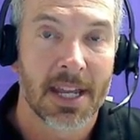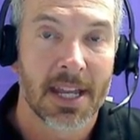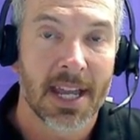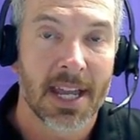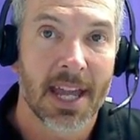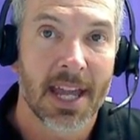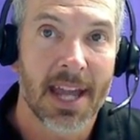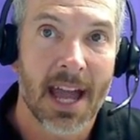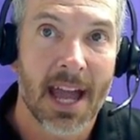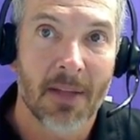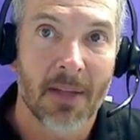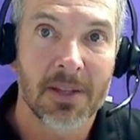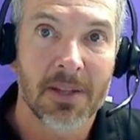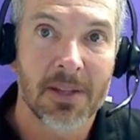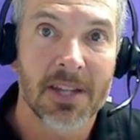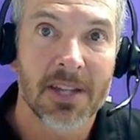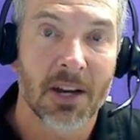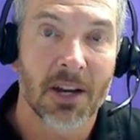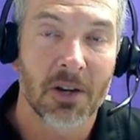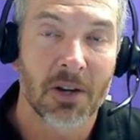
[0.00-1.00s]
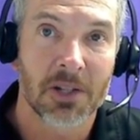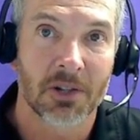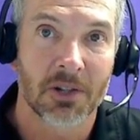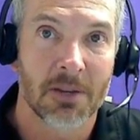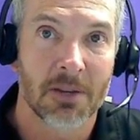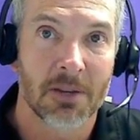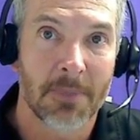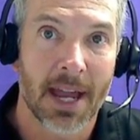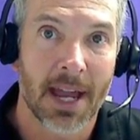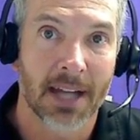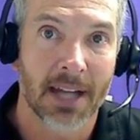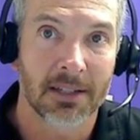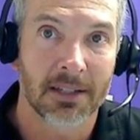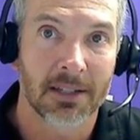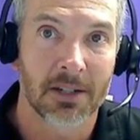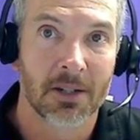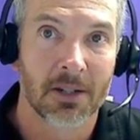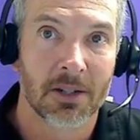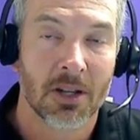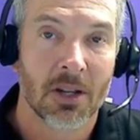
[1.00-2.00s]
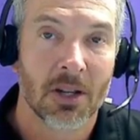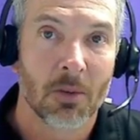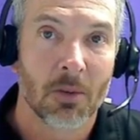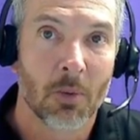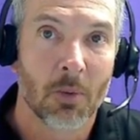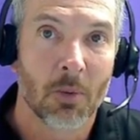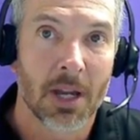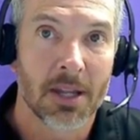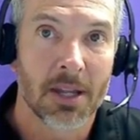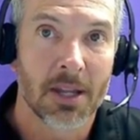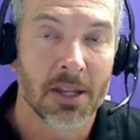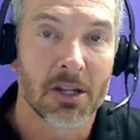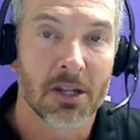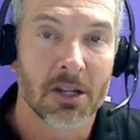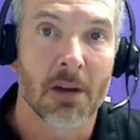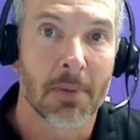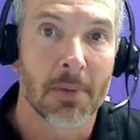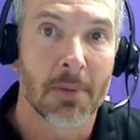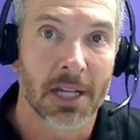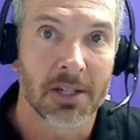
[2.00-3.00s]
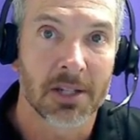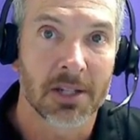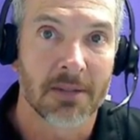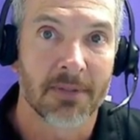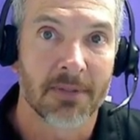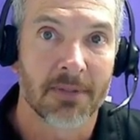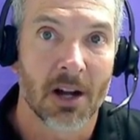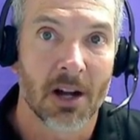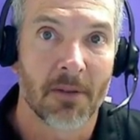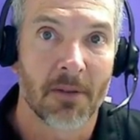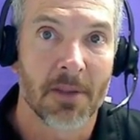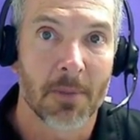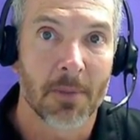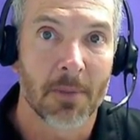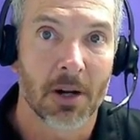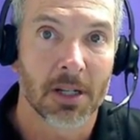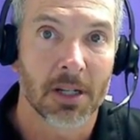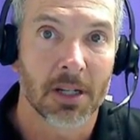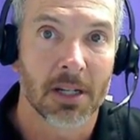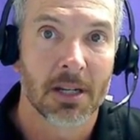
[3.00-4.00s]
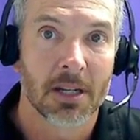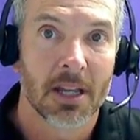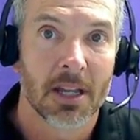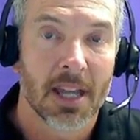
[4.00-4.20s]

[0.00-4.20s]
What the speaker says: and how these areas are impacted when the government gets involved in the market.